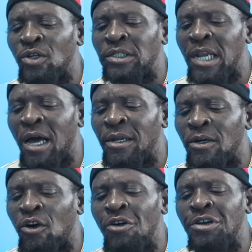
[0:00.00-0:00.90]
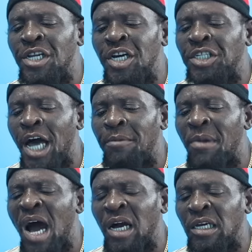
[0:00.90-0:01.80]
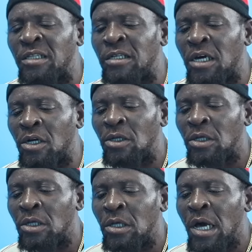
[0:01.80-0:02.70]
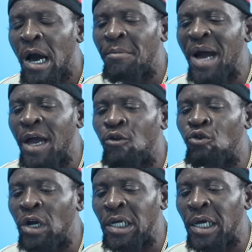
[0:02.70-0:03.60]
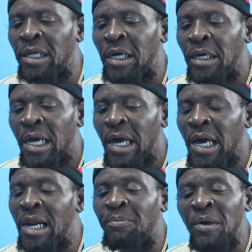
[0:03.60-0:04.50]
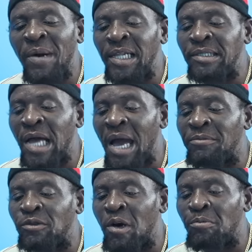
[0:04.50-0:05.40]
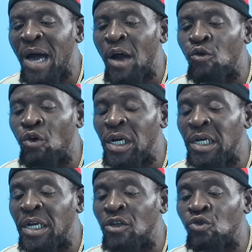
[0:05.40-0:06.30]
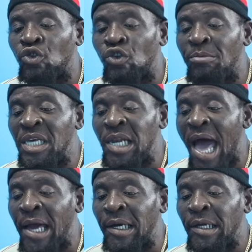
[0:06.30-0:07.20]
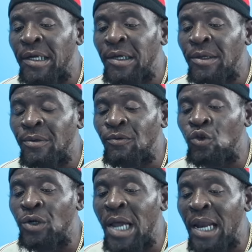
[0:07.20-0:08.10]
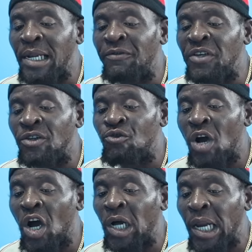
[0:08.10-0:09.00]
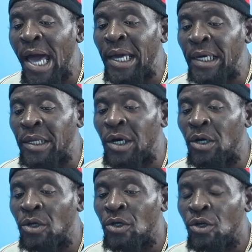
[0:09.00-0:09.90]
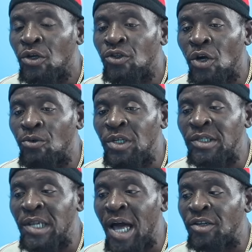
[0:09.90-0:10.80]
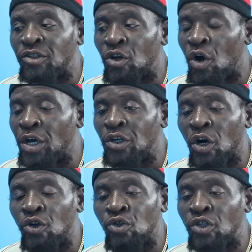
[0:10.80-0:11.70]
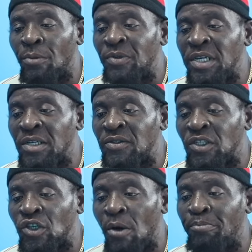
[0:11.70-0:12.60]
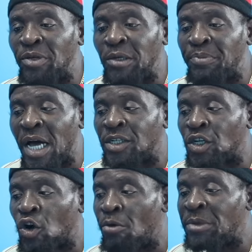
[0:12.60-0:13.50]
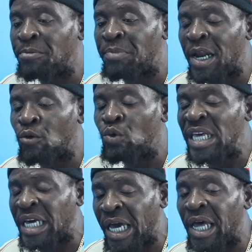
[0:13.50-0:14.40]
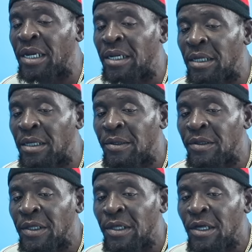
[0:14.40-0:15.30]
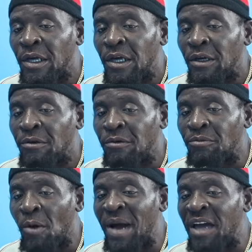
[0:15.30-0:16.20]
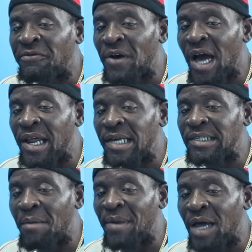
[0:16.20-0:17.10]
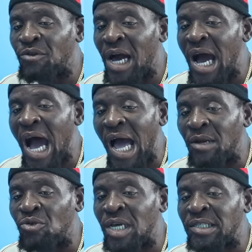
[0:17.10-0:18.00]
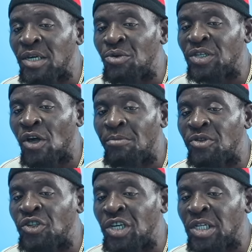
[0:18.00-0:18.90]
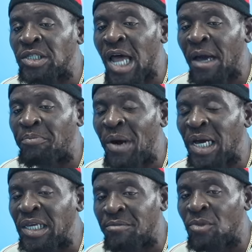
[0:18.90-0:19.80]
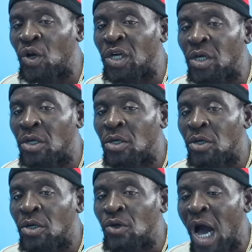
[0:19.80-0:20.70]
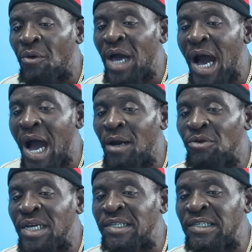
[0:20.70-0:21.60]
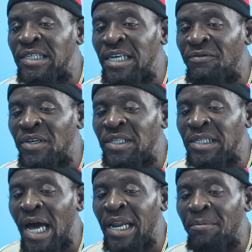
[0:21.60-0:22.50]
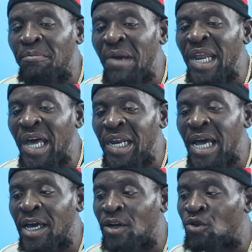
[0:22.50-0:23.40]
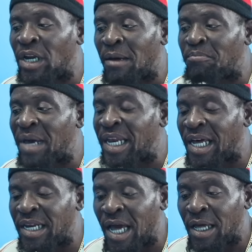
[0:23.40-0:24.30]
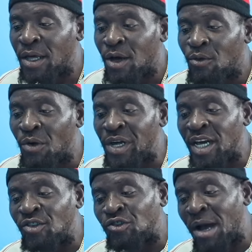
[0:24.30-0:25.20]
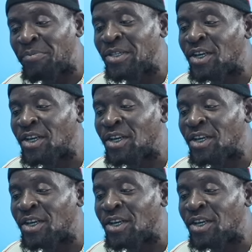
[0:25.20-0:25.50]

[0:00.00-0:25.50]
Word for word: hustler the coronation market, you know. And my old lady help him at times, but my old lady used to be like doing a living work, like, you know. So it's like she go in, go do some things to some people and she come in for the weekend. Okay, okay. But my father is a man who always give us some change like pocket money. And we always save it in them bedded there. You know them bedded there. But when I drop it,